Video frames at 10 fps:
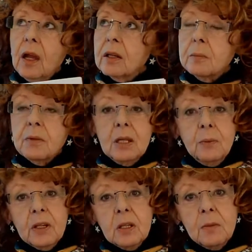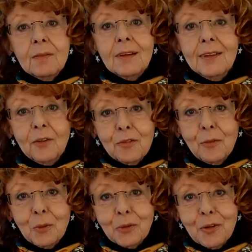And I'm keeping them in the later
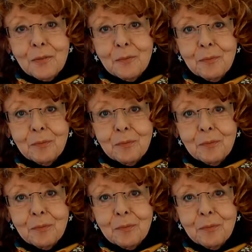folder.